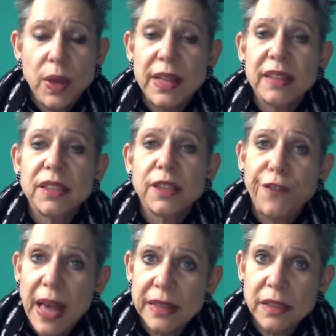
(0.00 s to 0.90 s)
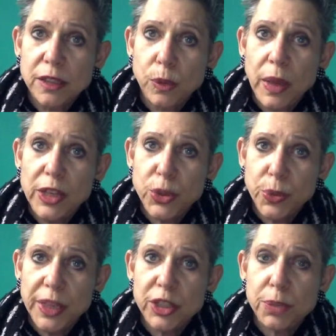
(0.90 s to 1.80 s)
And that's the fastest way to
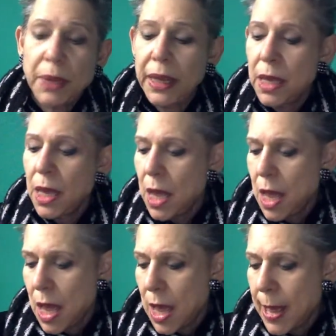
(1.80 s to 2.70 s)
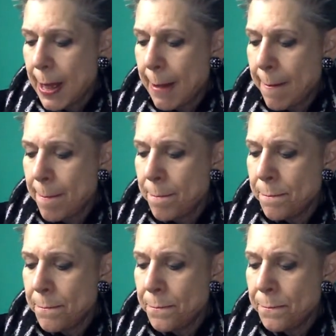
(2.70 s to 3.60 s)
reach me.
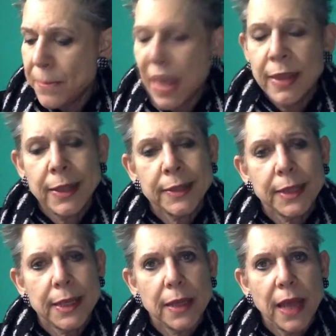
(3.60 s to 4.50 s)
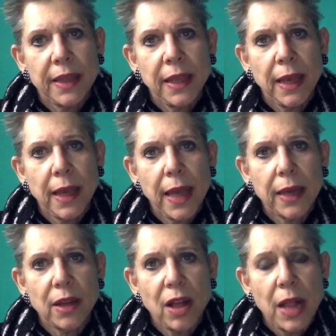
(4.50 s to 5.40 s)
I think that's it. I think I got
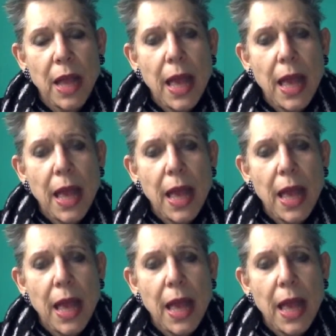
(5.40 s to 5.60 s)
it all.